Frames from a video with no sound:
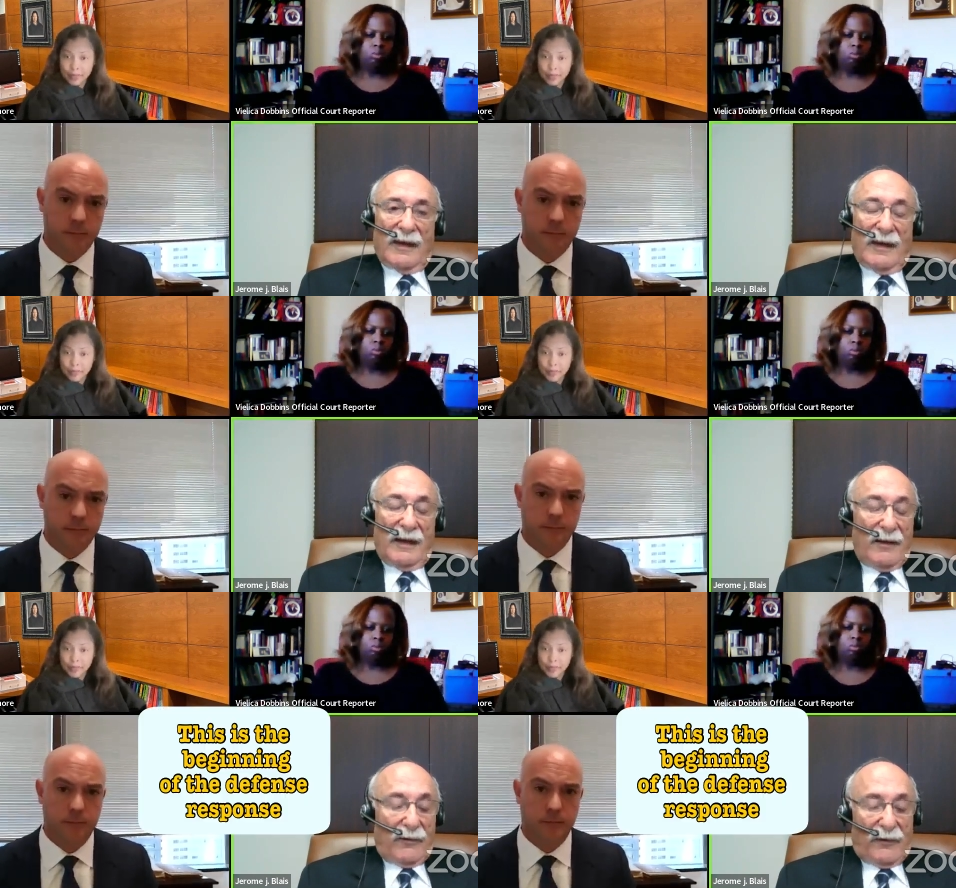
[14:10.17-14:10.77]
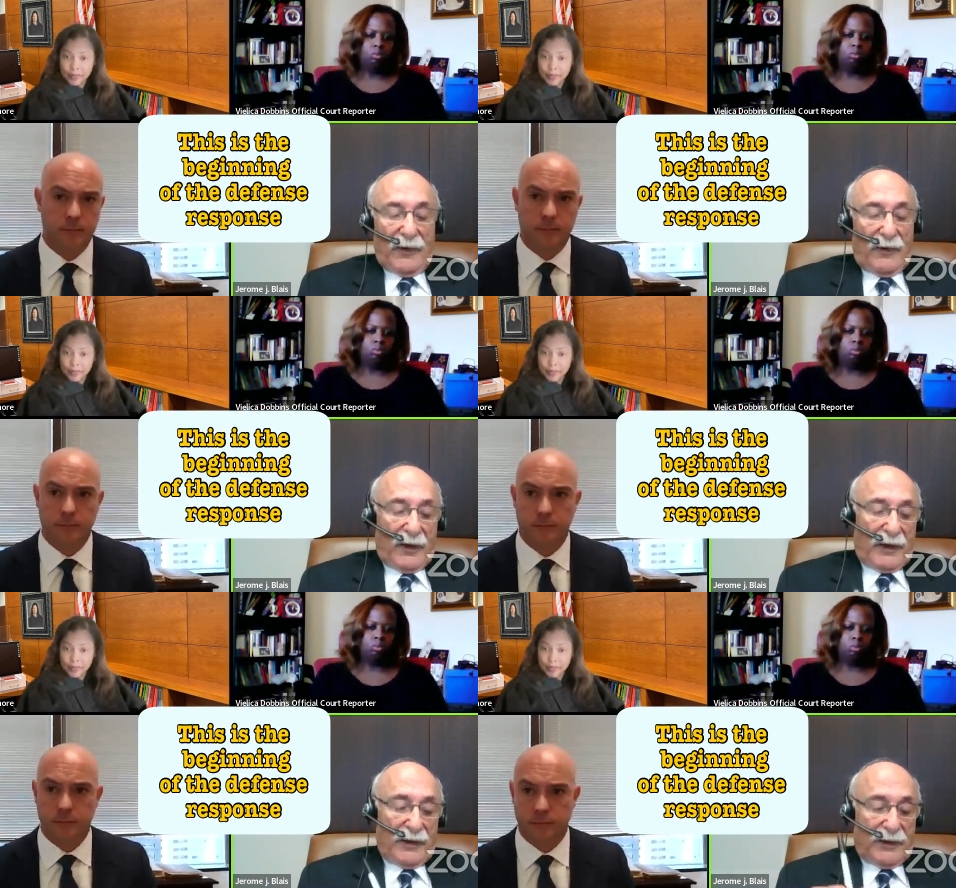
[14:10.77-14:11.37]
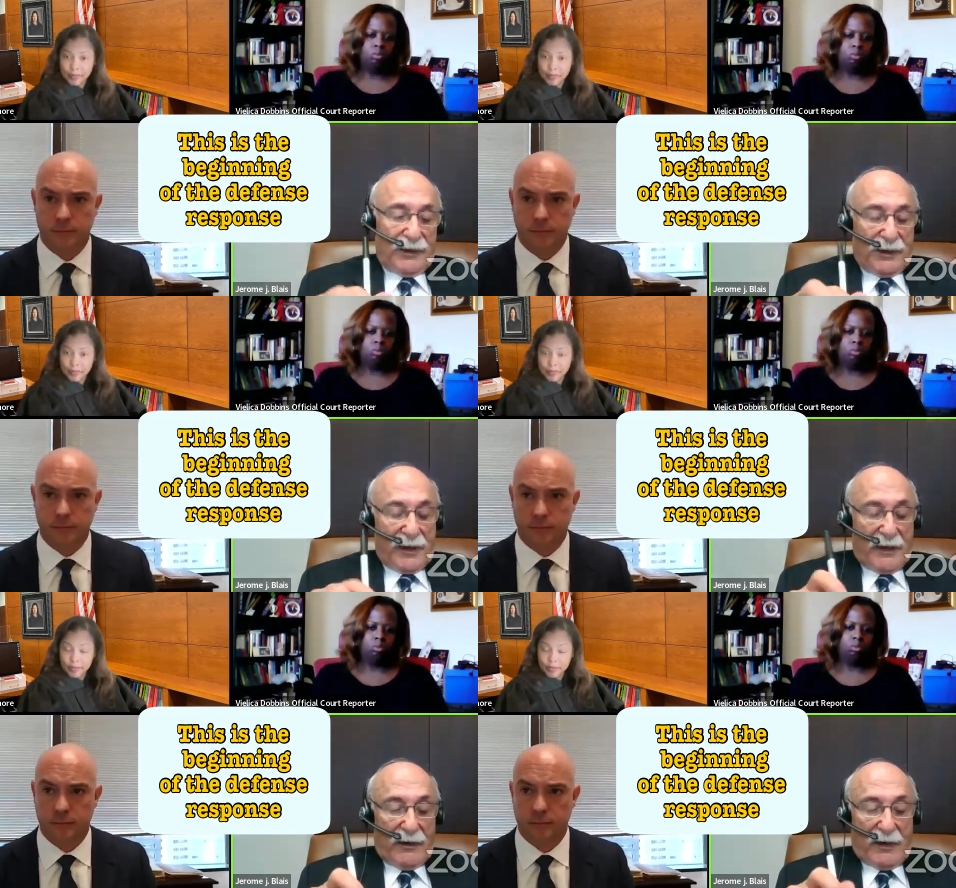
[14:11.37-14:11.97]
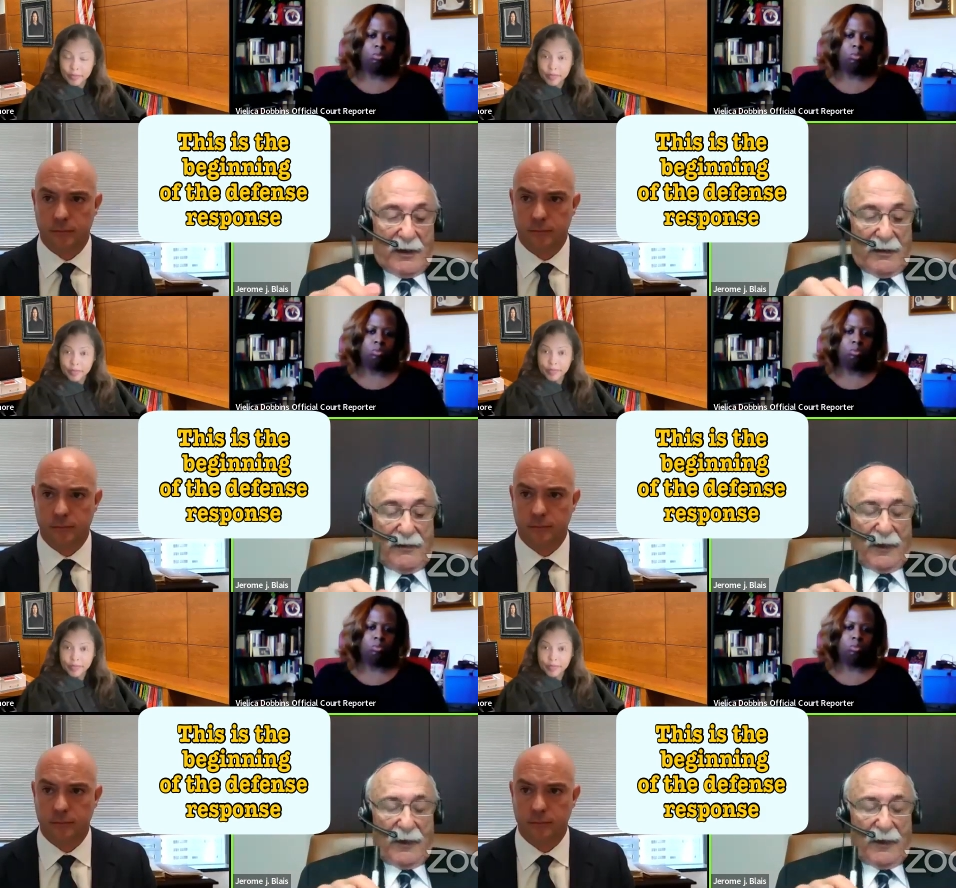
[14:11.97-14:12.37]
Speaker 1: I have a few things to say, Your Honor.